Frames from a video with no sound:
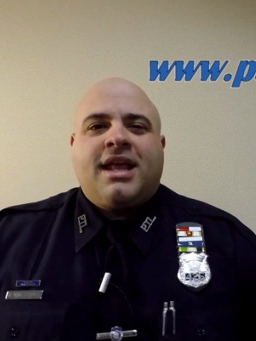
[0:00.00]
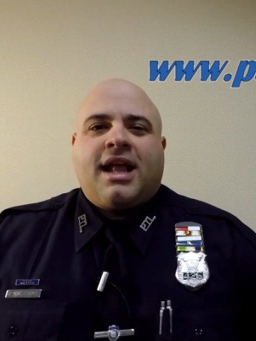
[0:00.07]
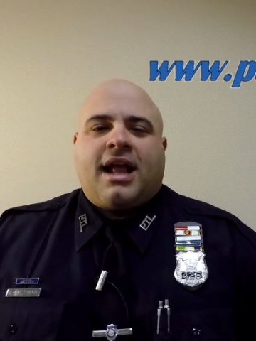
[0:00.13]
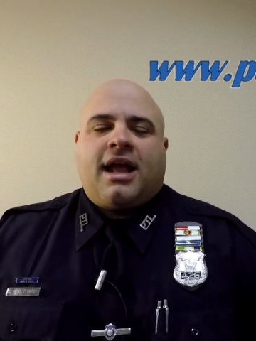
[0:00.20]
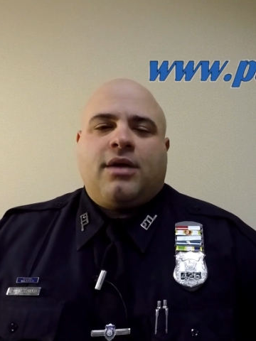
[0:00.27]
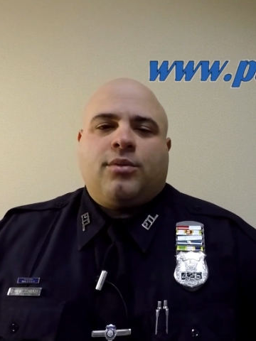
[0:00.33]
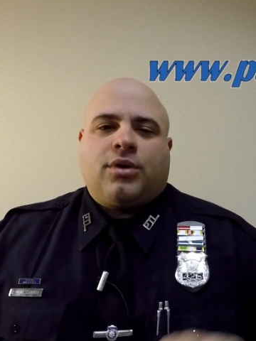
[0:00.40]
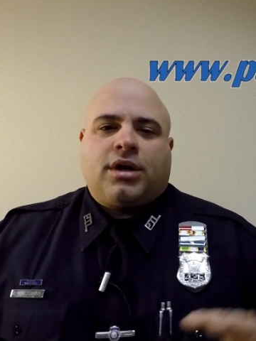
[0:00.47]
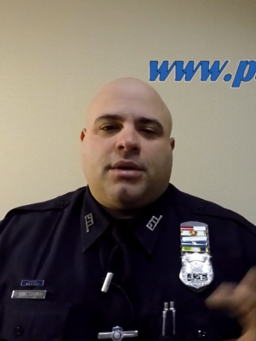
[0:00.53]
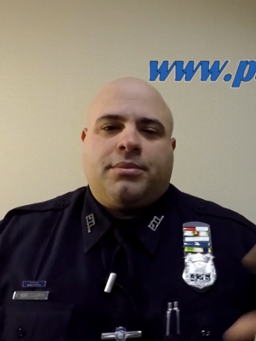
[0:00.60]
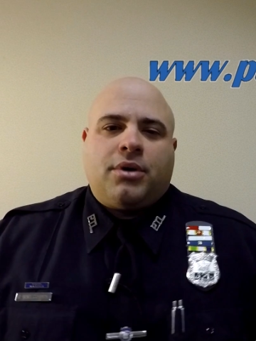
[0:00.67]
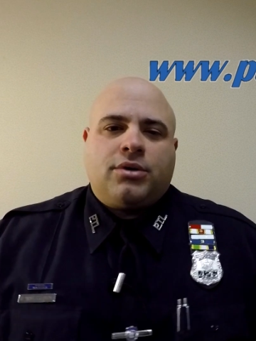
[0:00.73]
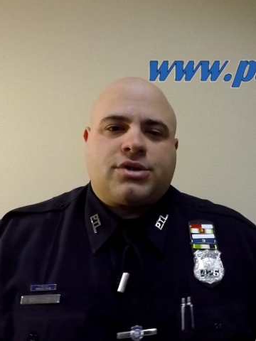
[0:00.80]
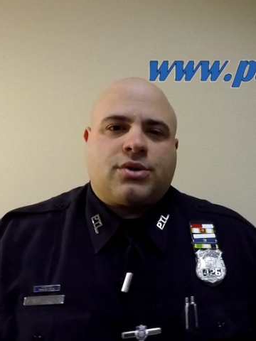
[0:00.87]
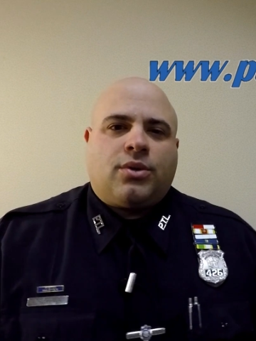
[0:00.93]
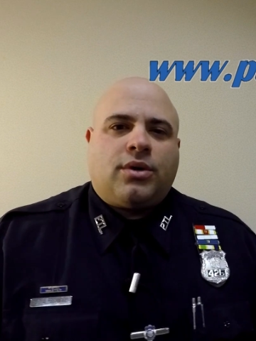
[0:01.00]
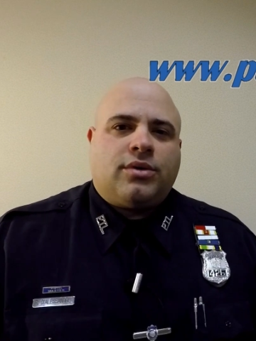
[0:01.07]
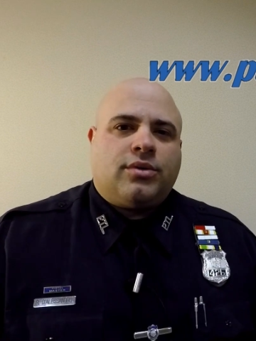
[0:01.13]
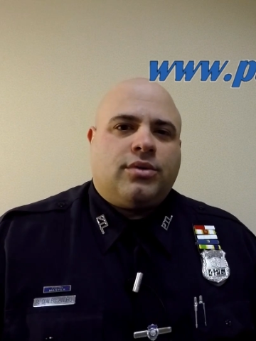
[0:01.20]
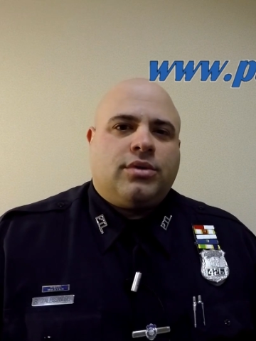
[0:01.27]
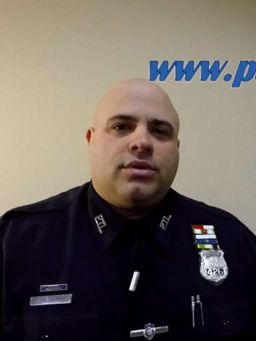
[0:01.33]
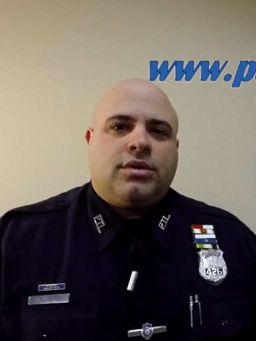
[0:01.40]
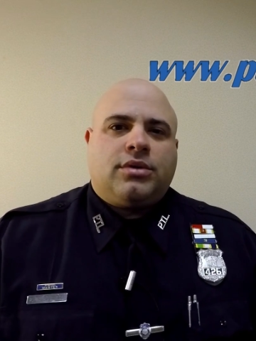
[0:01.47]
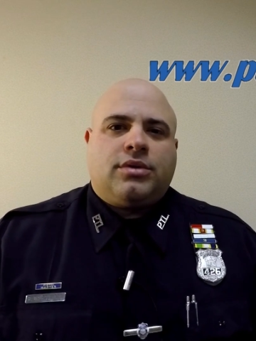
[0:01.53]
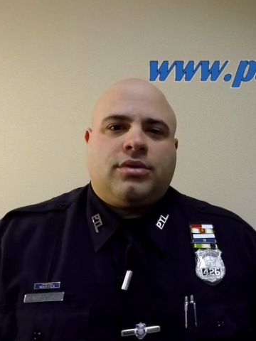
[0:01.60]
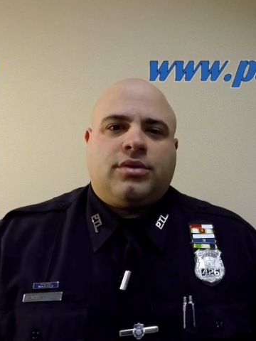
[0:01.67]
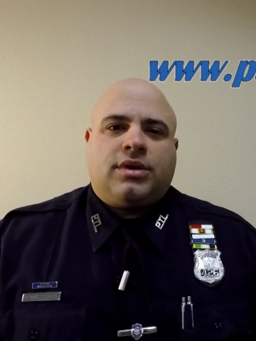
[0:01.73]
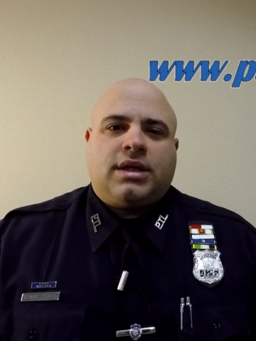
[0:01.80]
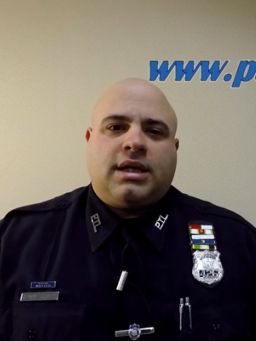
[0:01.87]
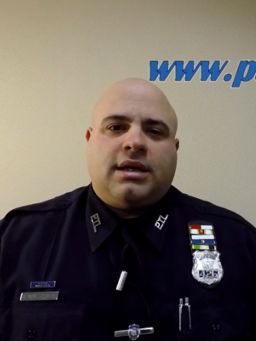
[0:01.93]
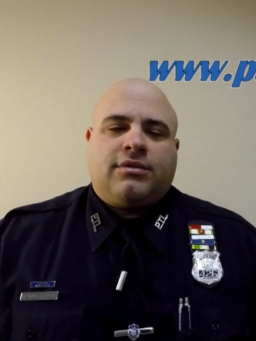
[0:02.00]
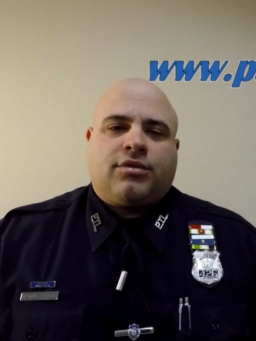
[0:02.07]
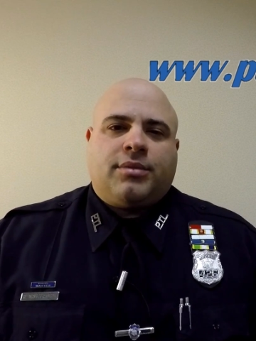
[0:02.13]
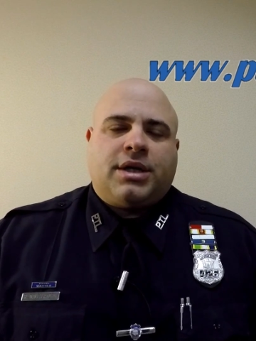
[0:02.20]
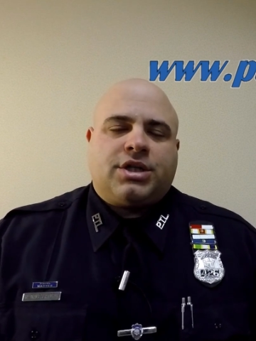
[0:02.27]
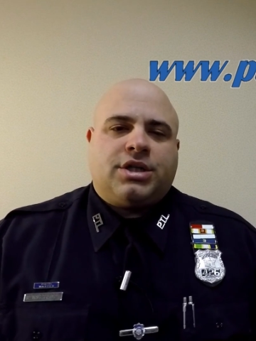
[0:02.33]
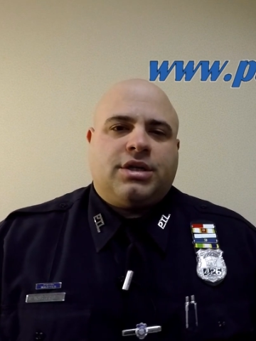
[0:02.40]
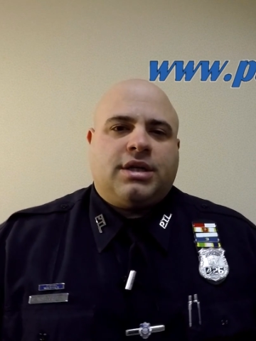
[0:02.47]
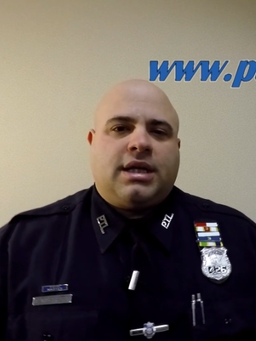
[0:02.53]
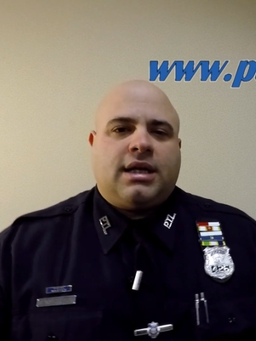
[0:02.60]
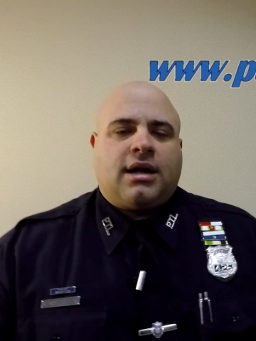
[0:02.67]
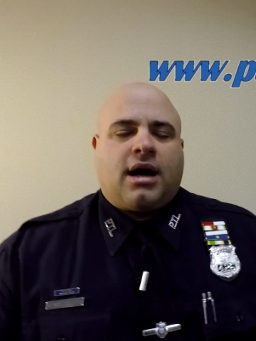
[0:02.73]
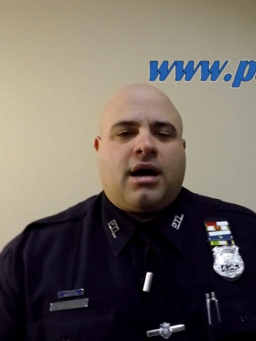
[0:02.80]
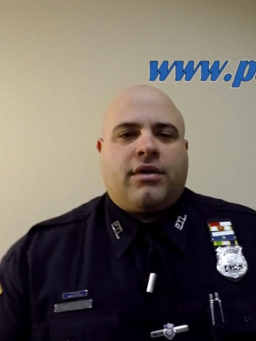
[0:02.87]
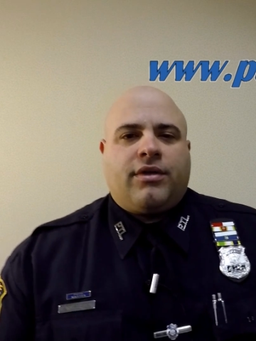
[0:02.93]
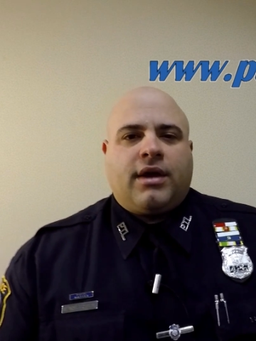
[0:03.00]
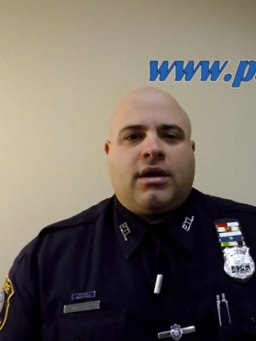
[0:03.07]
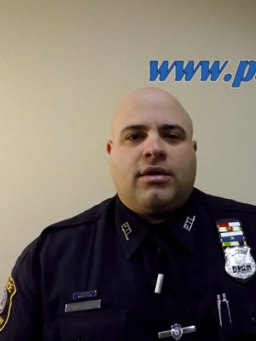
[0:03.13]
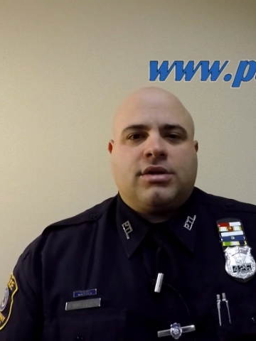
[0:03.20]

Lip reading: and we're going to post all the information you need on there,